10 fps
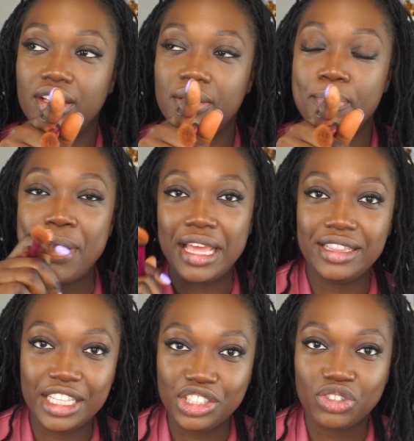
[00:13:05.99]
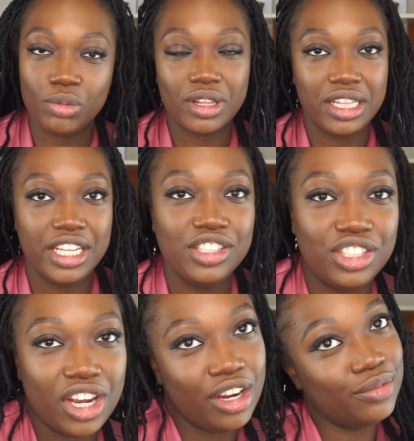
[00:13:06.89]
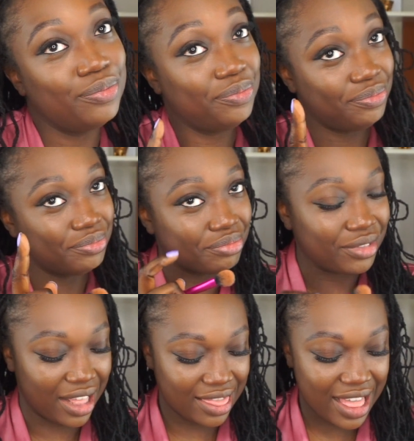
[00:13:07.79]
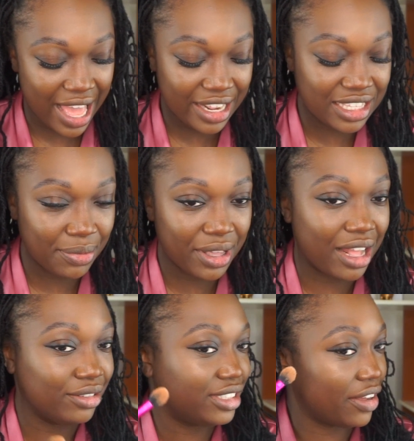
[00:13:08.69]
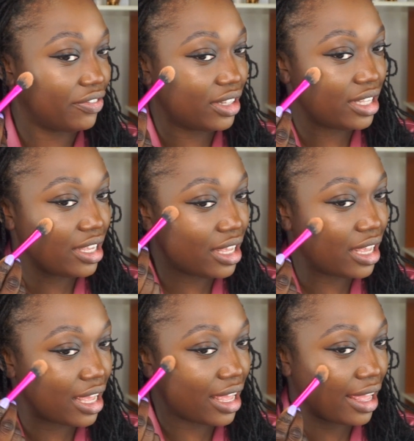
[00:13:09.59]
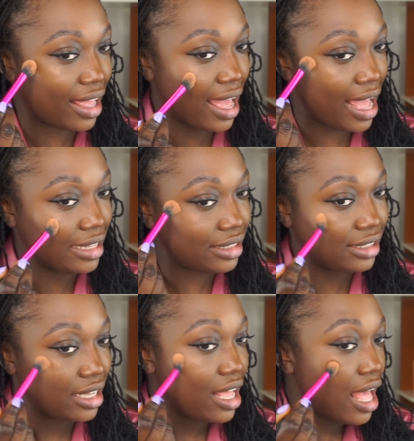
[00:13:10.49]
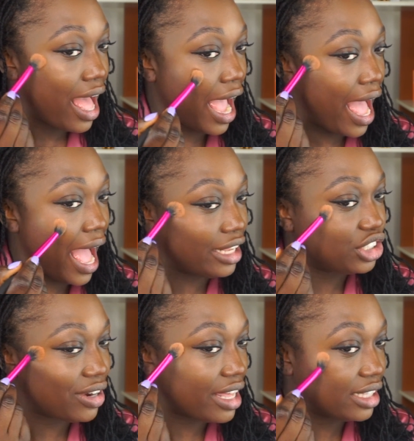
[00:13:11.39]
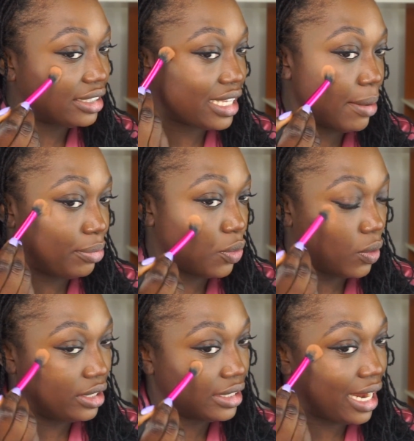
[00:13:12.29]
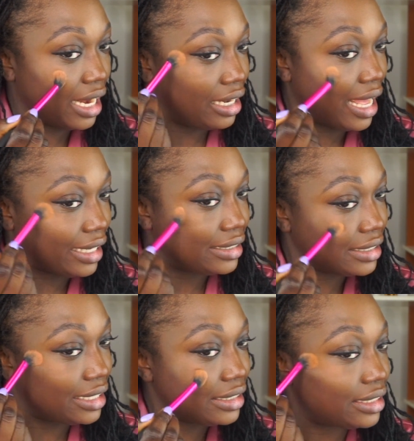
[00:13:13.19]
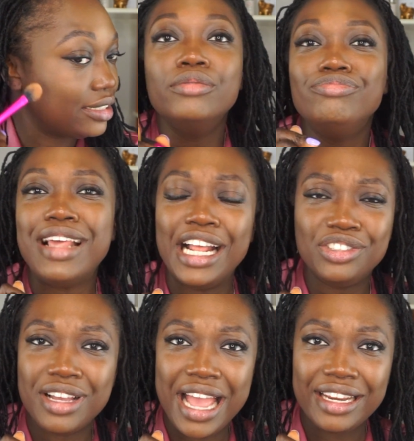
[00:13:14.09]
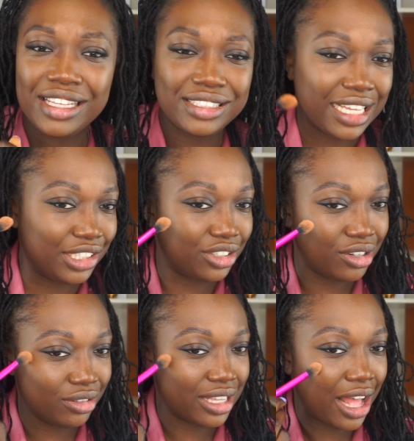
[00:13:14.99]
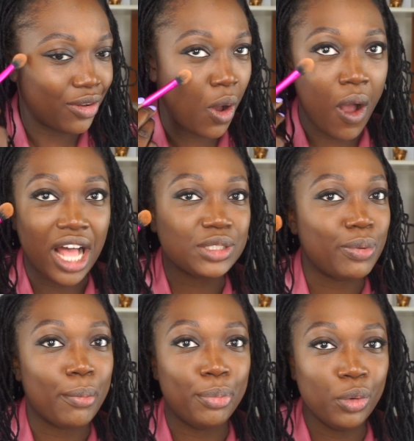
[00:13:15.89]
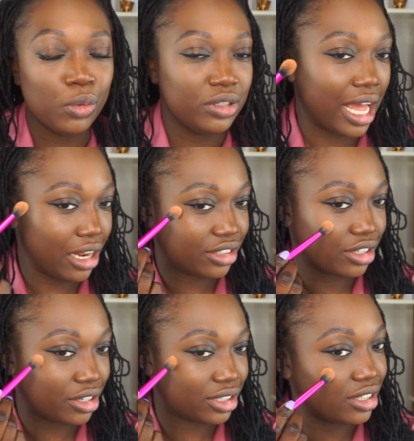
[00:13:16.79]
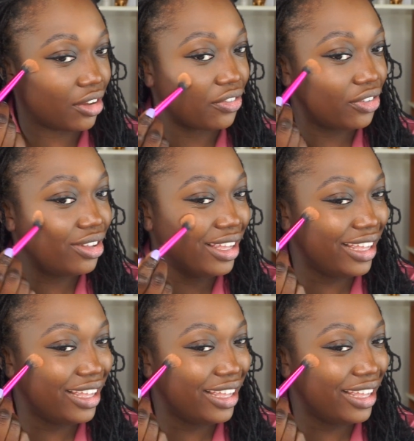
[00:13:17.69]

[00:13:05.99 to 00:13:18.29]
May Lindstrom Clean Dirt. That is something I'll definitely get. I had tried the sample once and I liked it. Natural Annie Essentials. I'll spend buku dollars on her stuff.